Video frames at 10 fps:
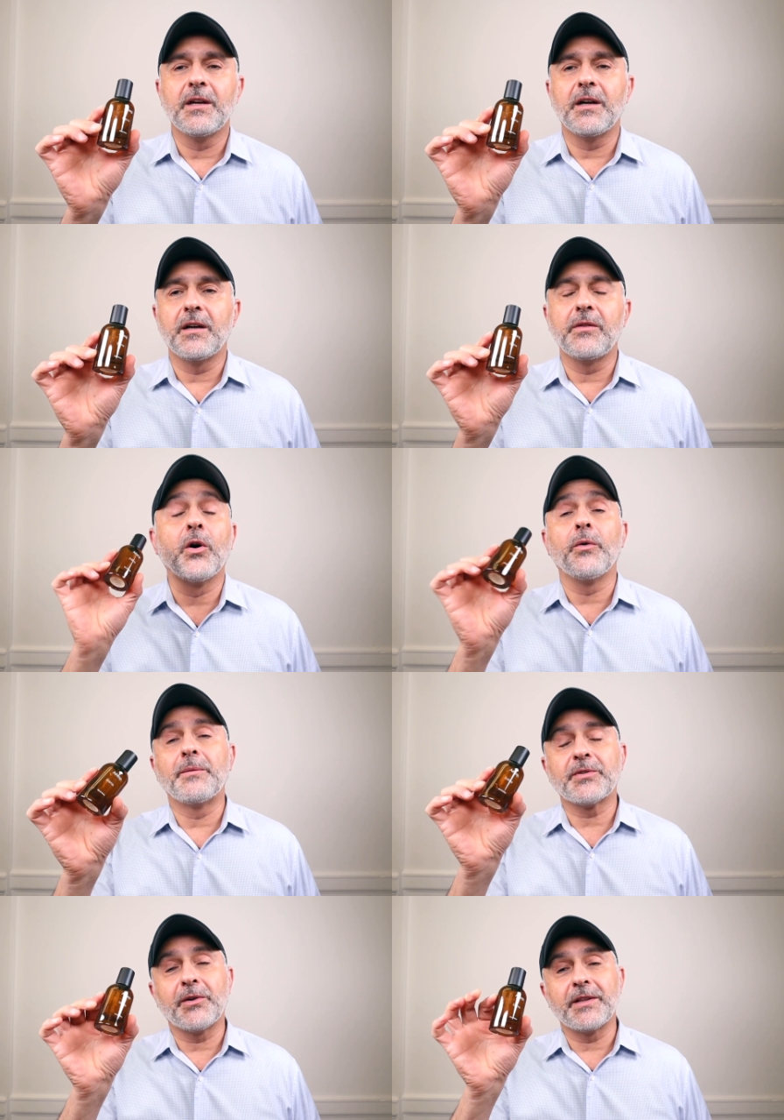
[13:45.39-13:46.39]
uh, no,
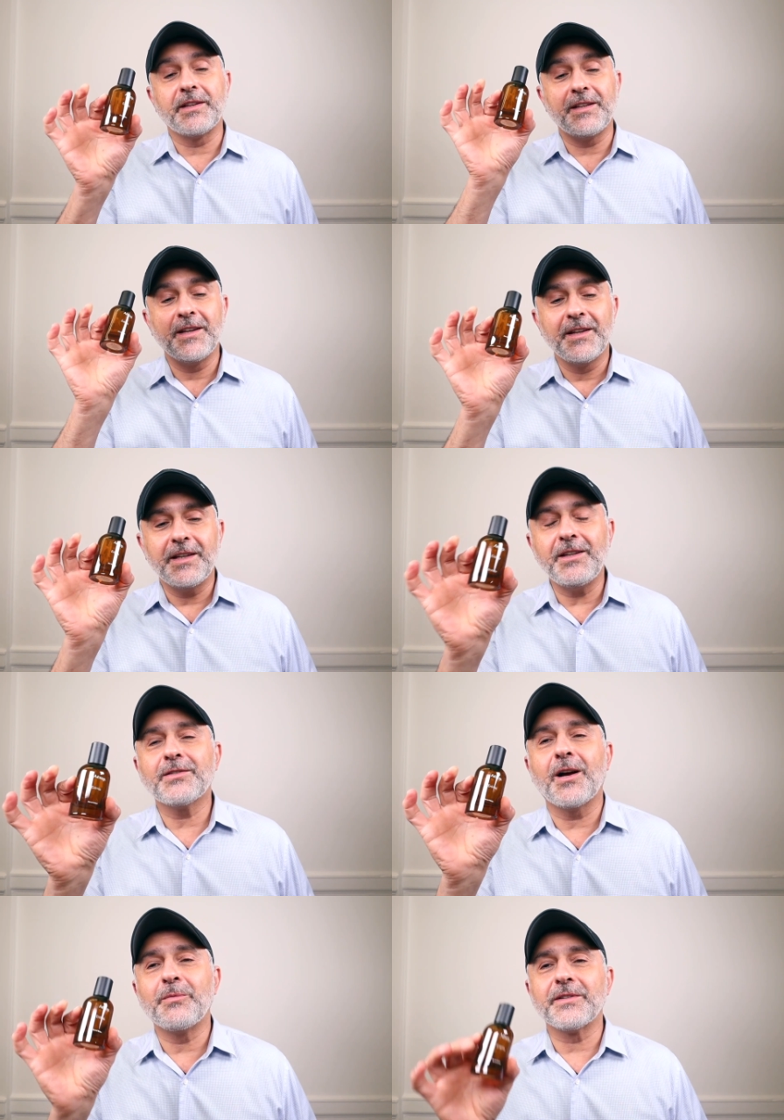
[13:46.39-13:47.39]
I'm sorry, the
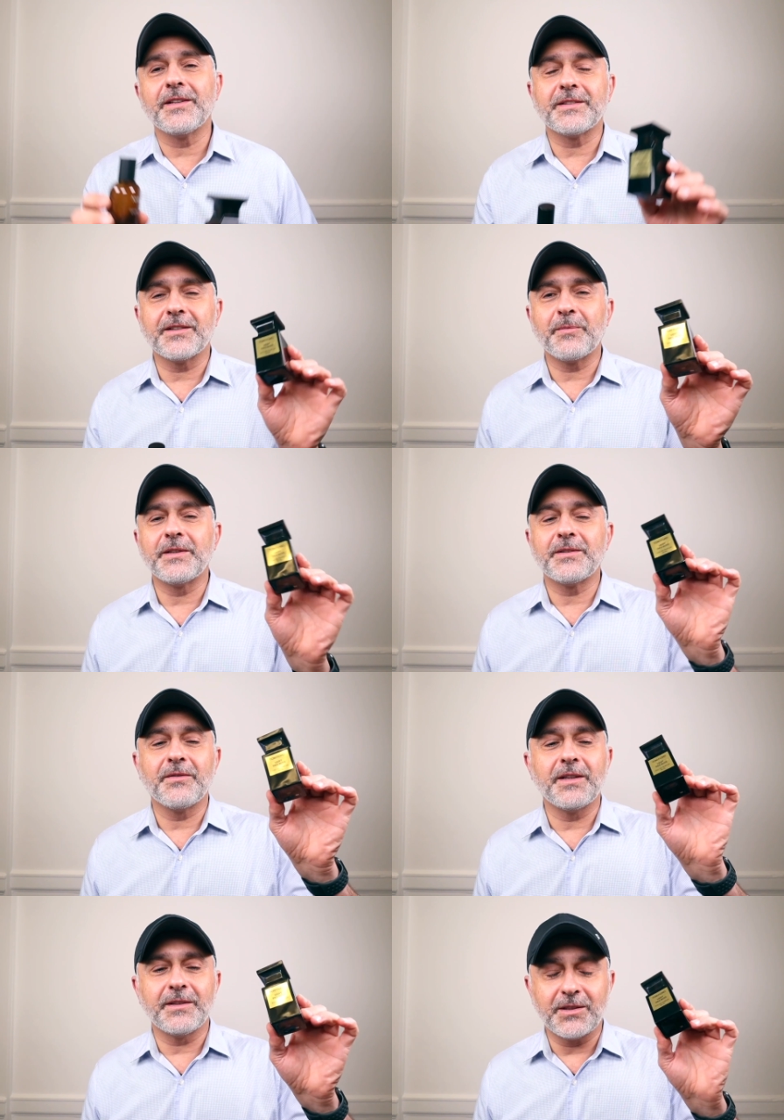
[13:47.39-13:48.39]
Aesop is less
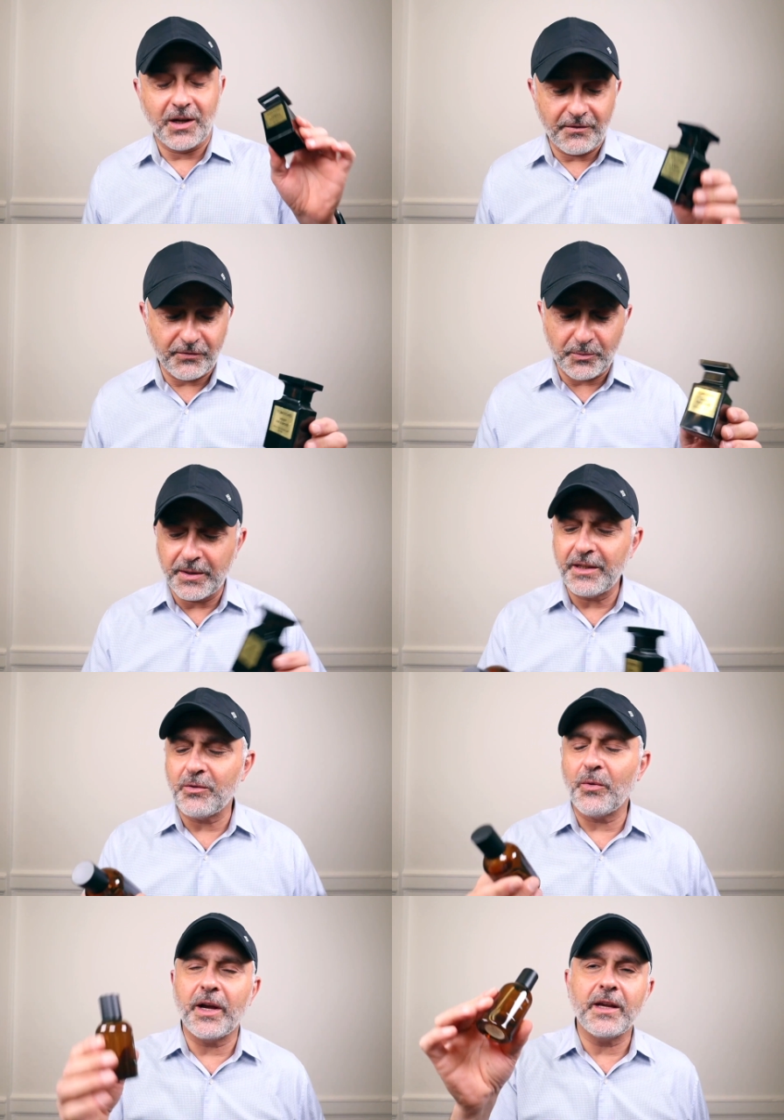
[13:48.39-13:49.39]
expensive than the Tom Ford. But
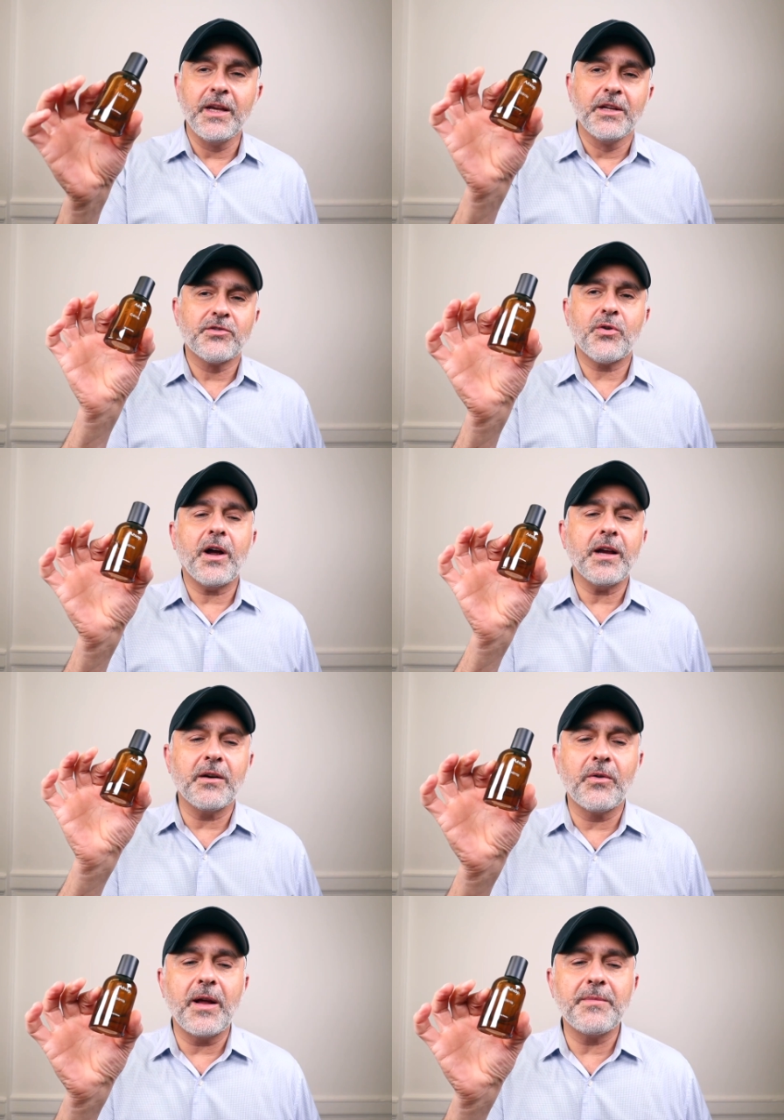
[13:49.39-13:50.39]
either way, try
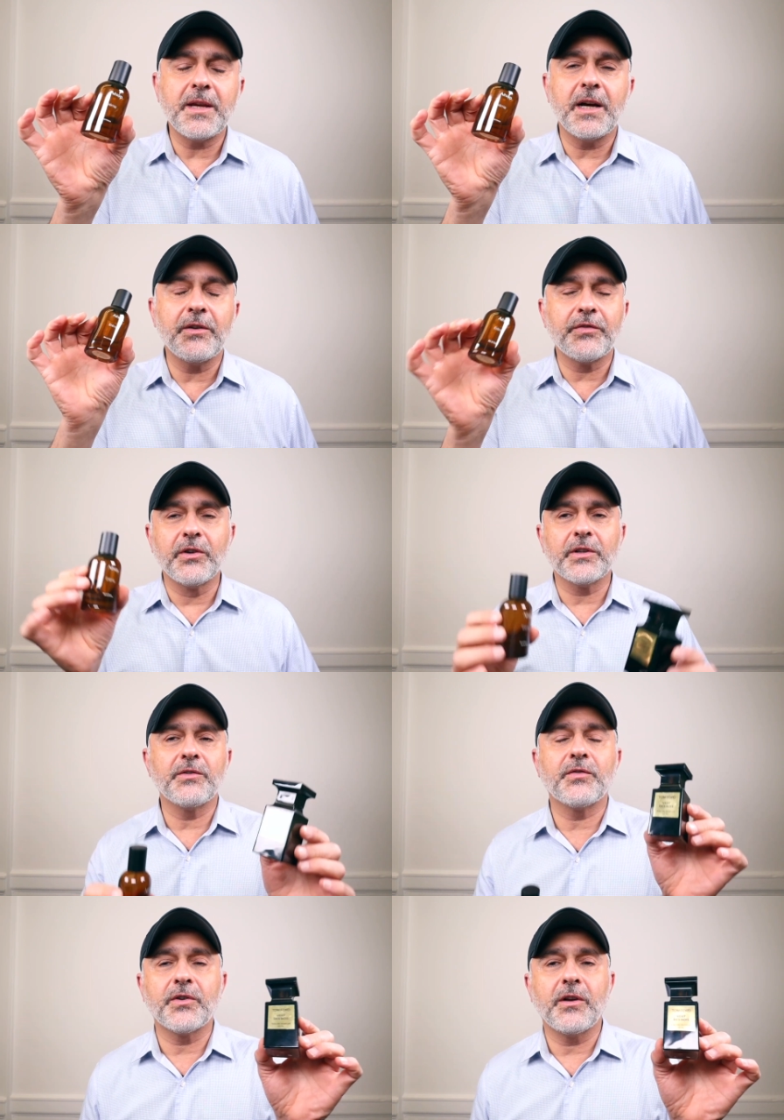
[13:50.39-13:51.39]
Eremia if you're
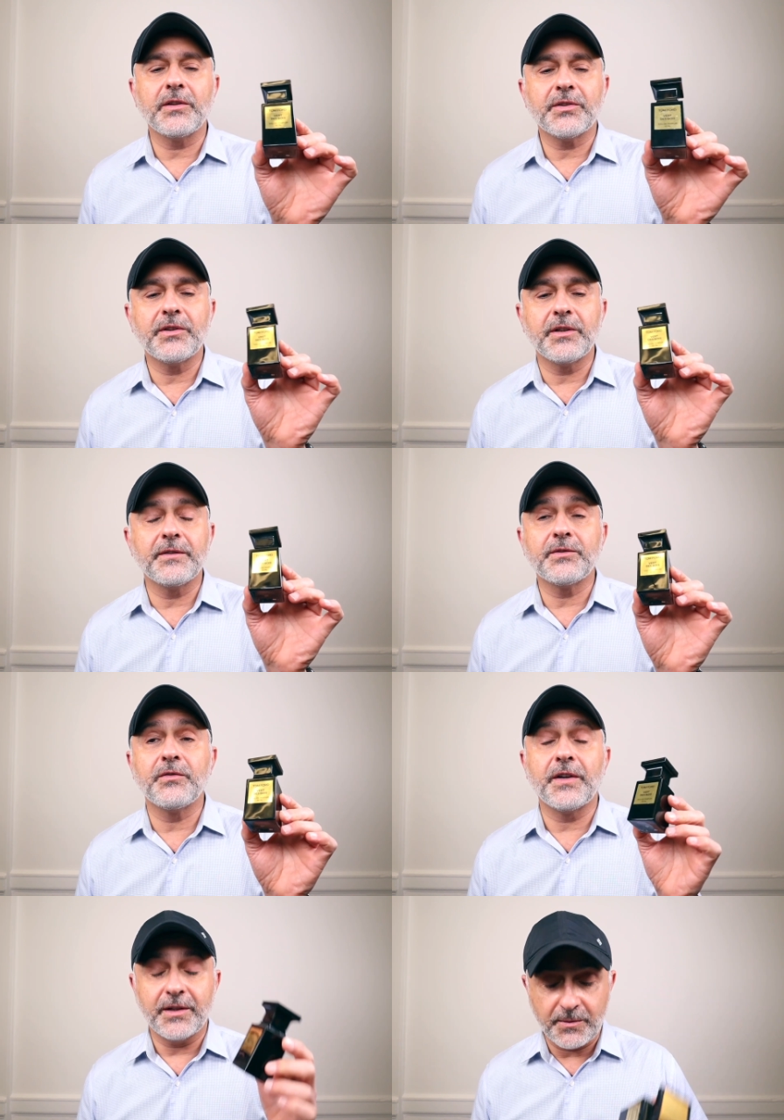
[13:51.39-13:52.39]
looking for an alternative to
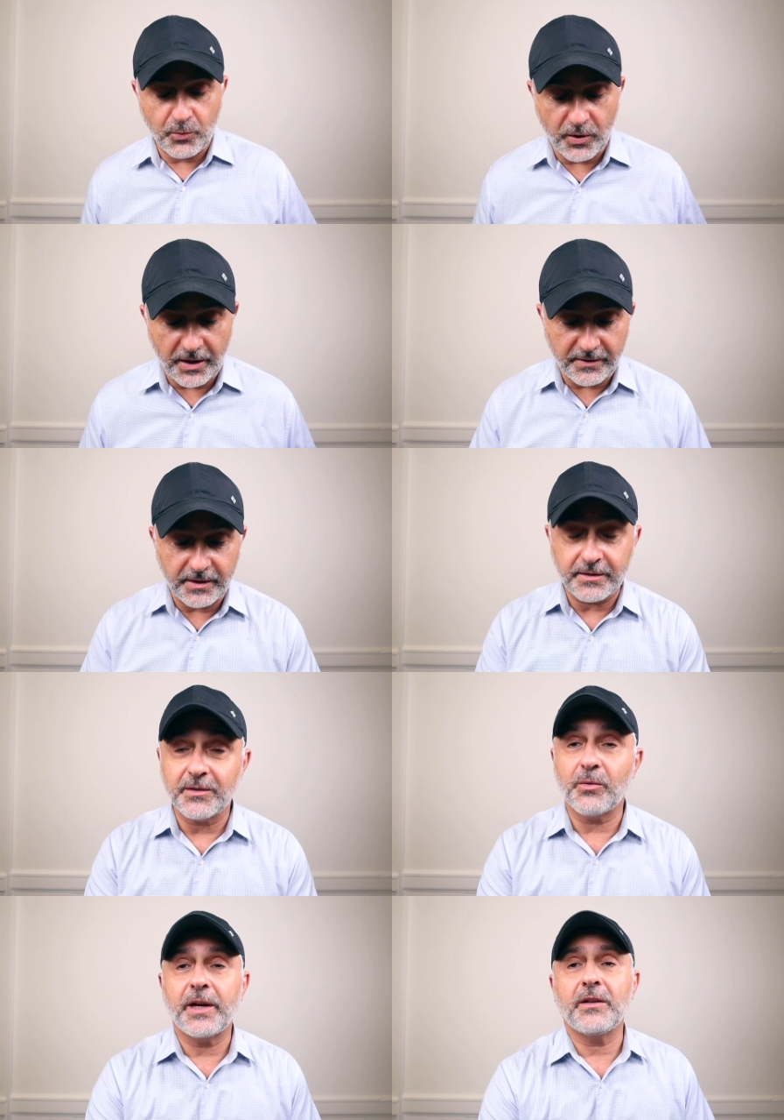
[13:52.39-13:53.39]
Vert de Bois. I think it's
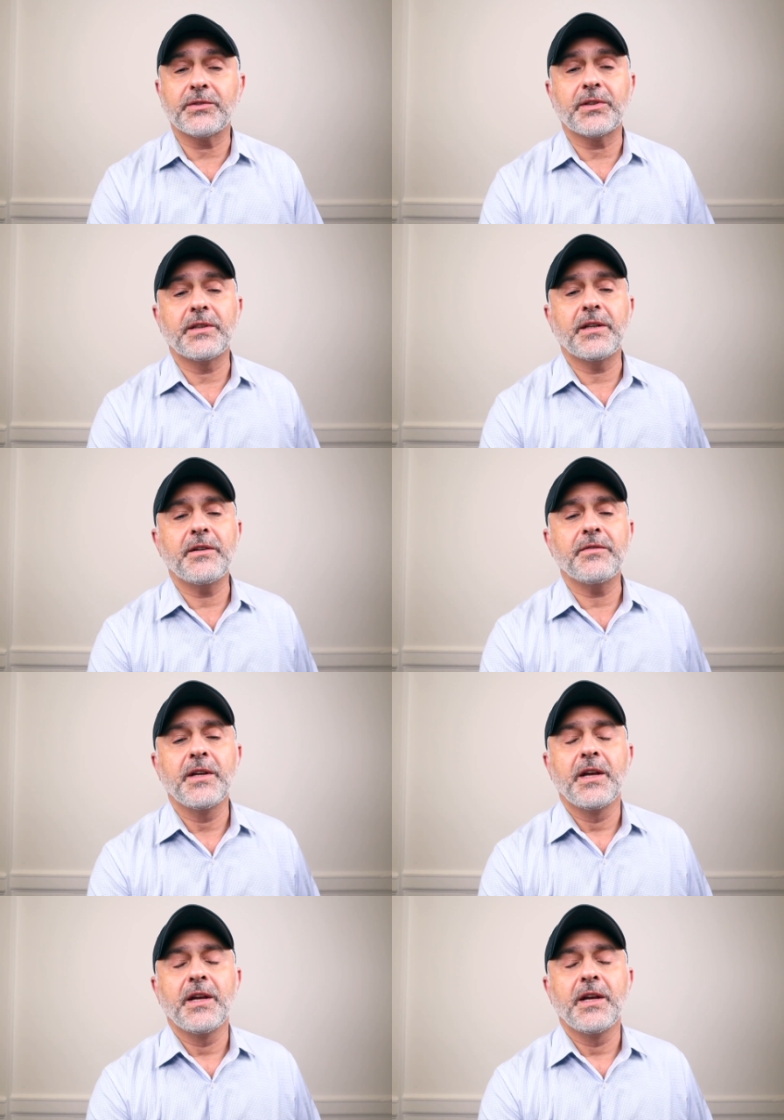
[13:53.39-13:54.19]
a great alternative